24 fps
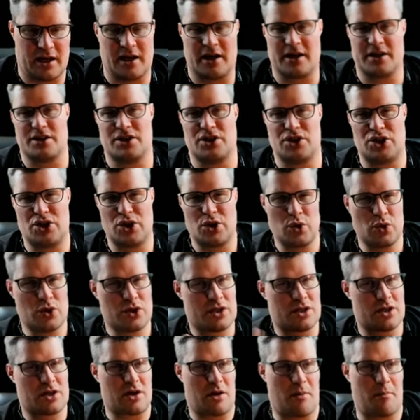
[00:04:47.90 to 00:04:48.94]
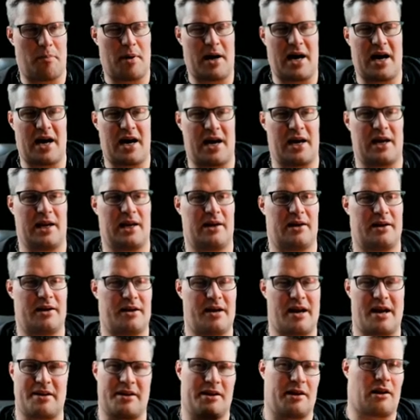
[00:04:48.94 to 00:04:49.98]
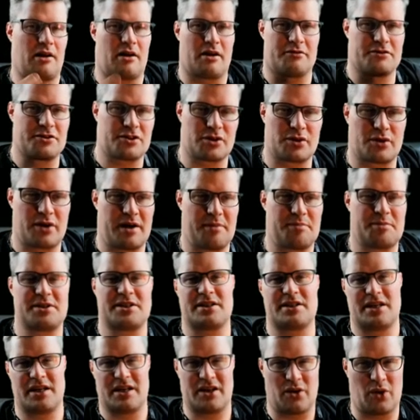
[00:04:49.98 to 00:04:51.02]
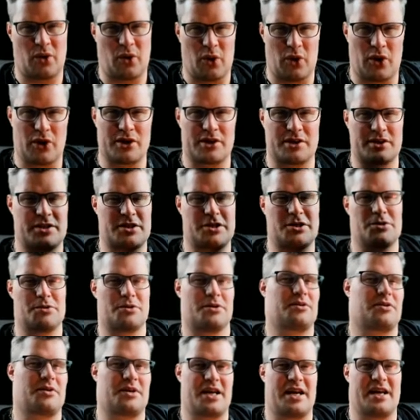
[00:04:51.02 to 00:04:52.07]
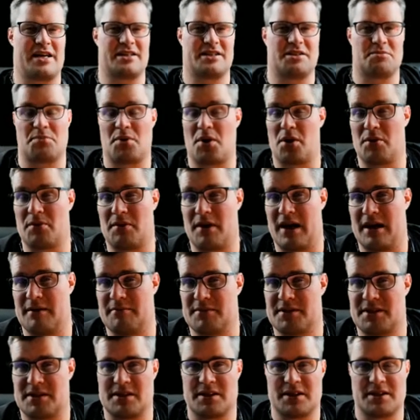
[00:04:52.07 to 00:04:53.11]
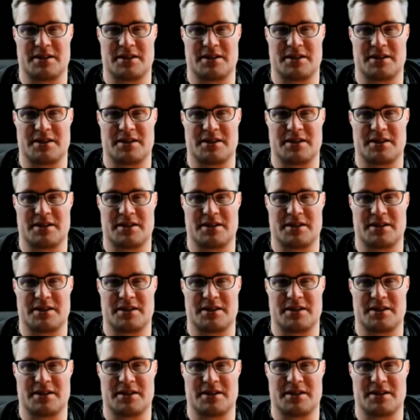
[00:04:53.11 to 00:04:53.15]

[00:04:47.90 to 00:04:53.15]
use the compiler and a lot of scripts in order to create programs.